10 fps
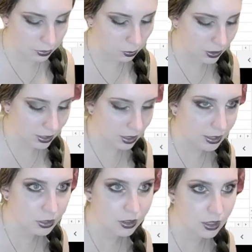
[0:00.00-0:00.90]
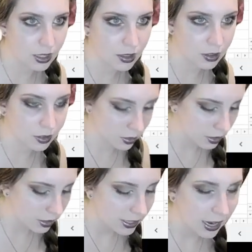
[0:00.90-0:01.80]
Y, I should think.
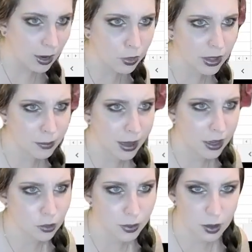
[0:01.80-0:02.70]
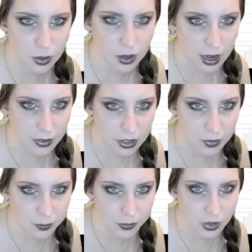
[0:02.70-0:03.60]
I don't think it matters, but I want to have it.
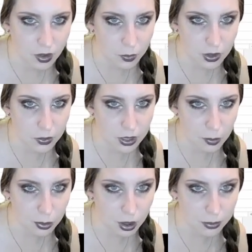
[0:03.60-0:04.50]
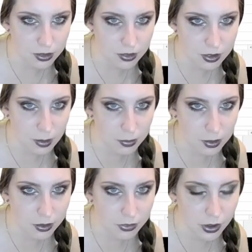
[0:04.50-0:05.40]
We don't get our prompt this time, but
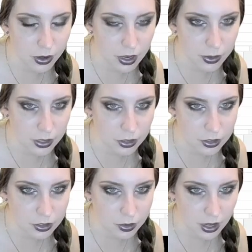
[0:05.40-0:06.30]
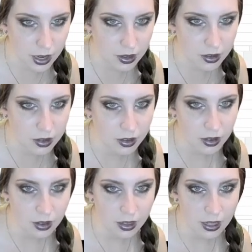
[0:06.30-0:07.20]
it's fine. We can just do that.
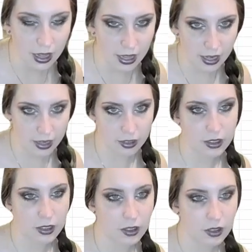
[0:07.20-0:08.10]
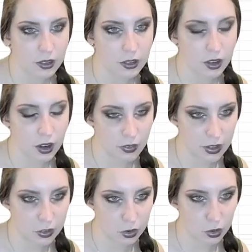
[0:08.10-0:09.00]
And none of
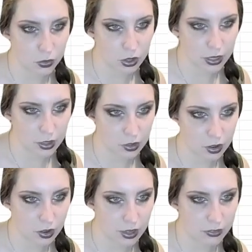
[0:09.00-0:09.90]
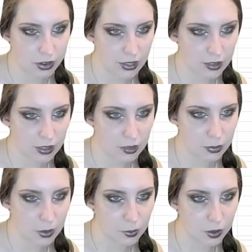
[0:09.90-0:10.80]
these are over a year long. In fact, let's
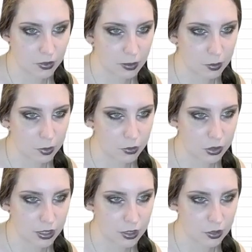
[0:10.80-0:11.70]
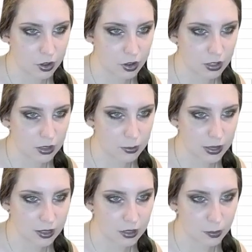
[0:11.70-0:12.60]
make one of them over a year long. Let's
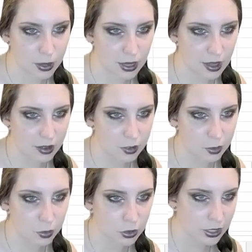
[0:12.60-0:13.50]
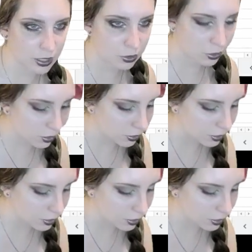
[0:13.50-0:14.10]
make this B over a year long.